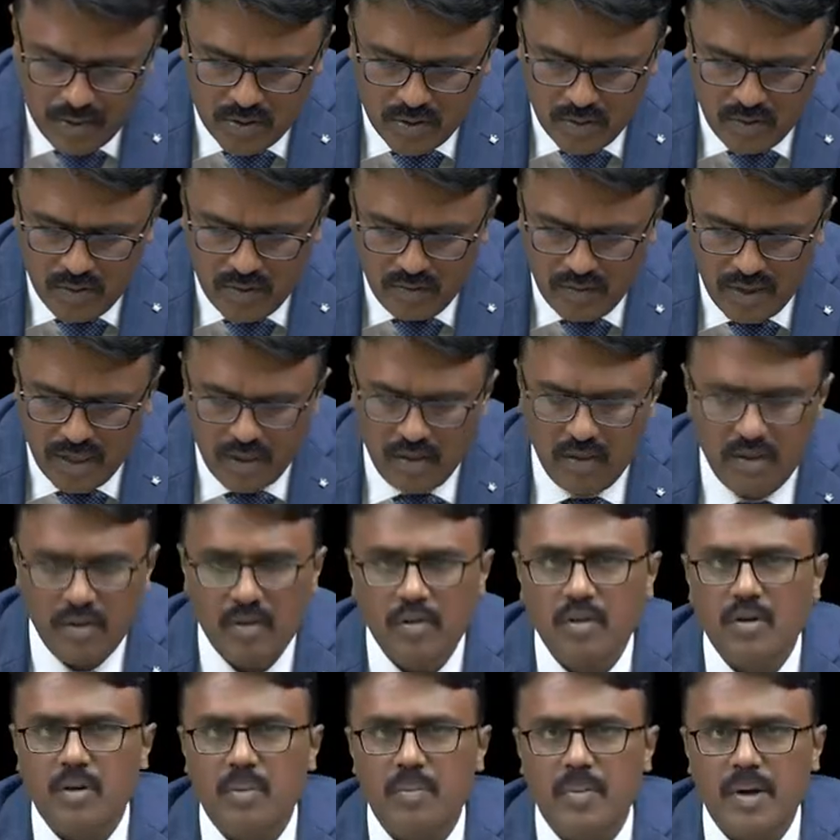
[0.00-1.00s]
So when we give
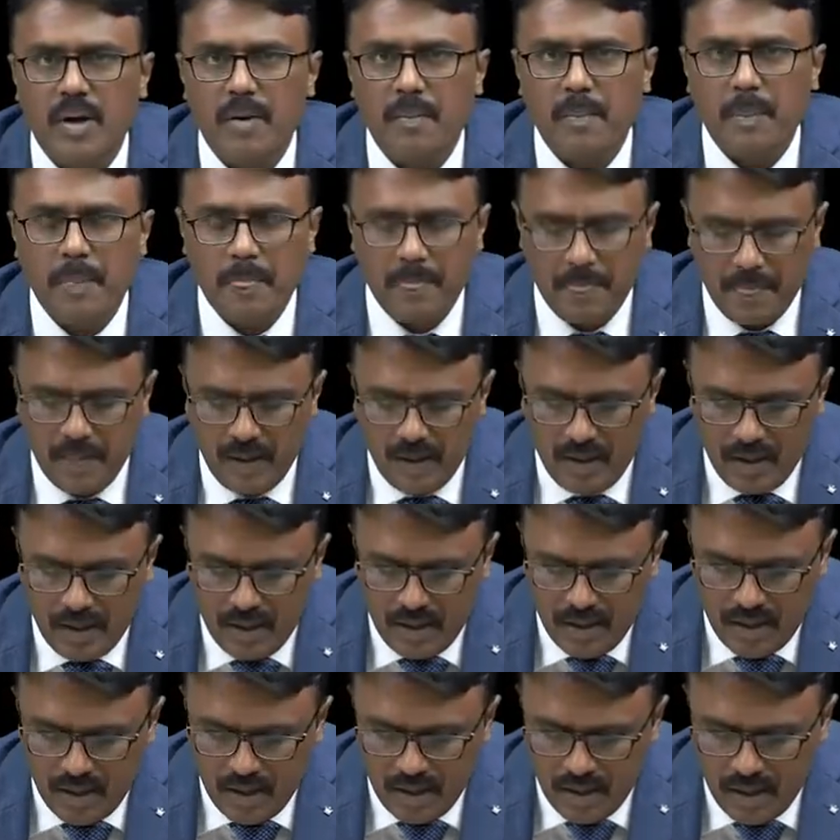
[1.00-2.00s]
levodopa,
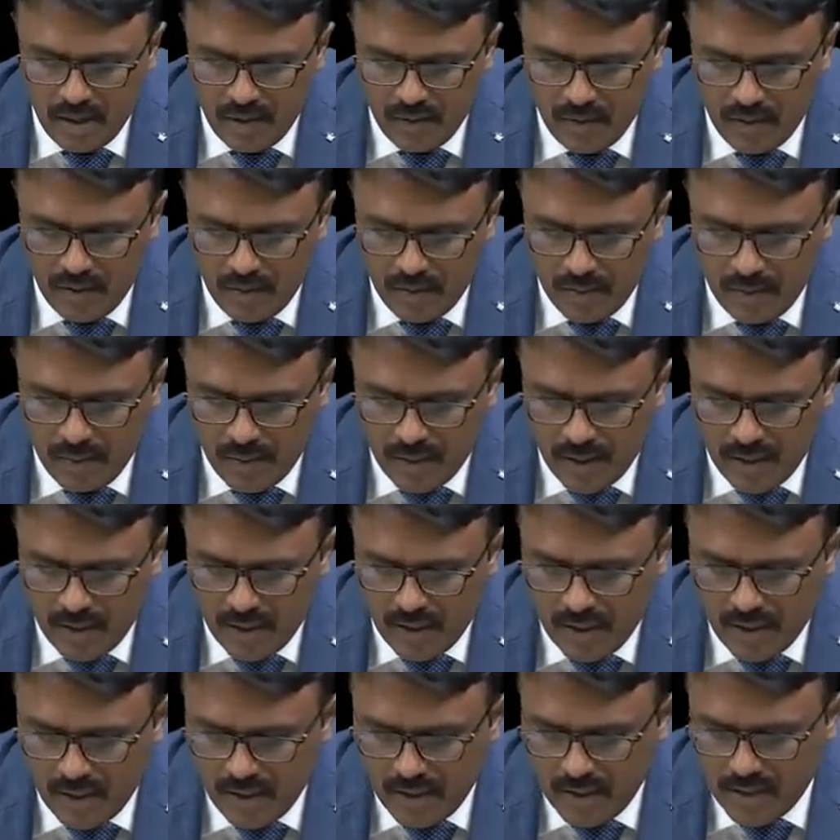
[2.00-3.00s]
levodopa
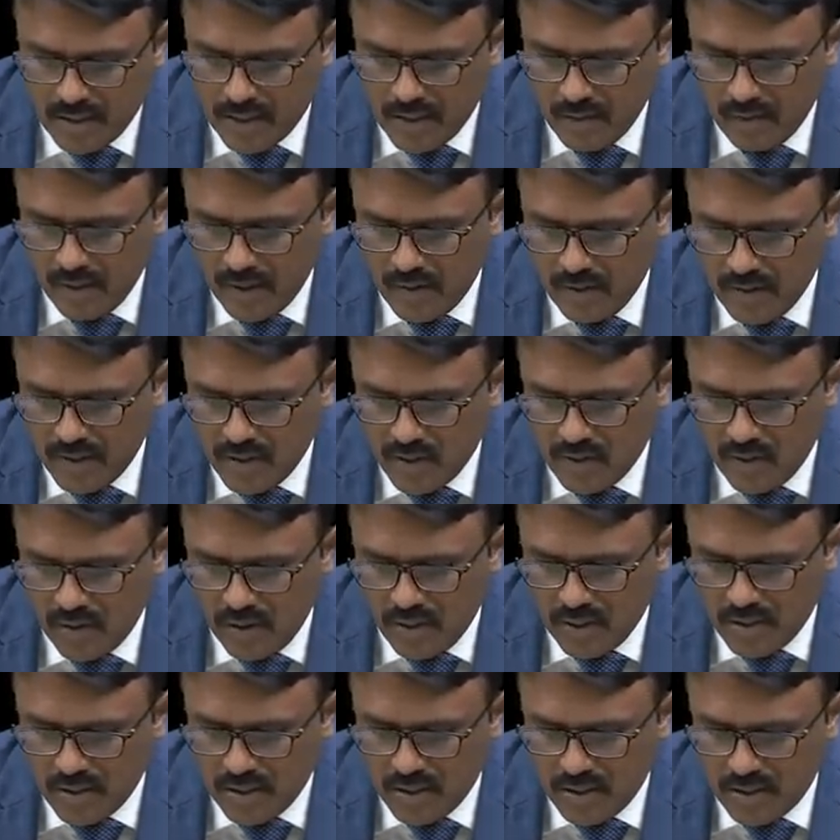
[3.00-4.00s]
is the one which
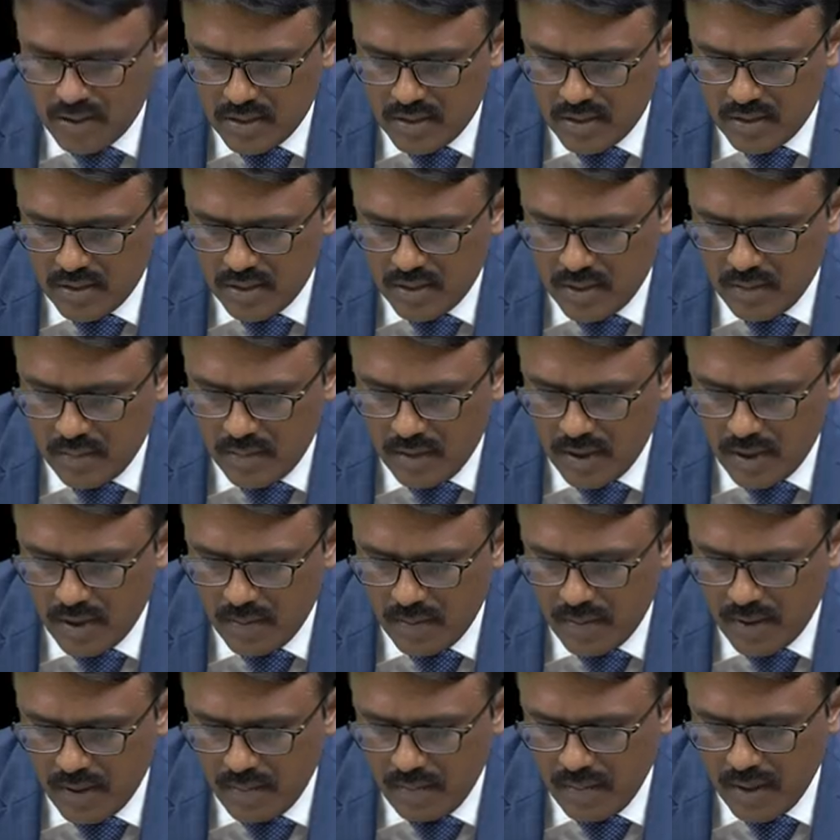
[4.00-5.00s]
crosses the
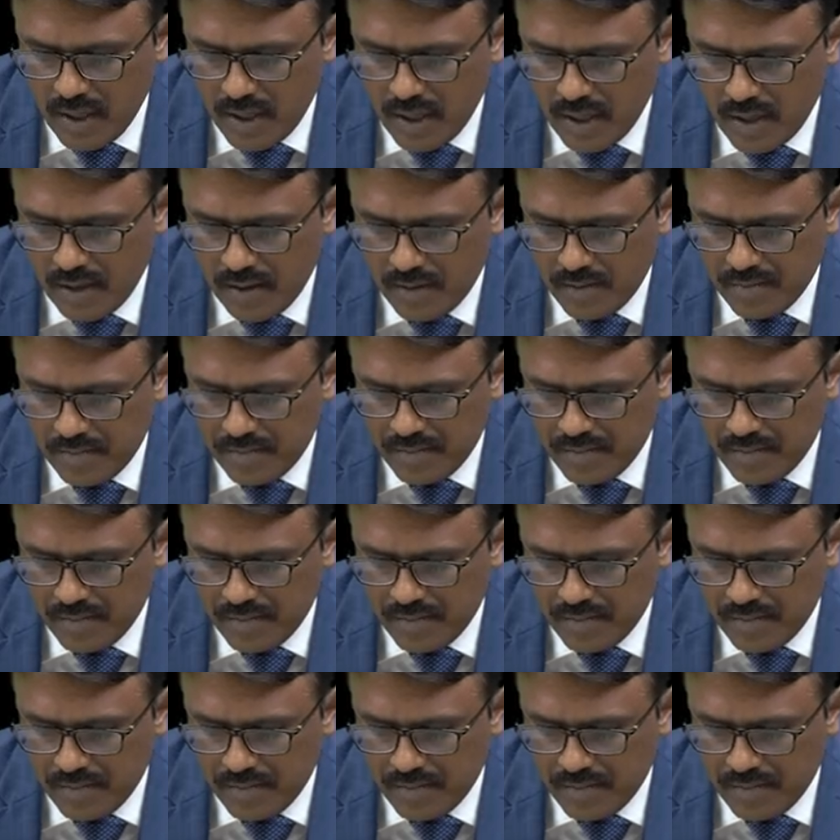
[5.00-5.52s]
blood-brain barrier.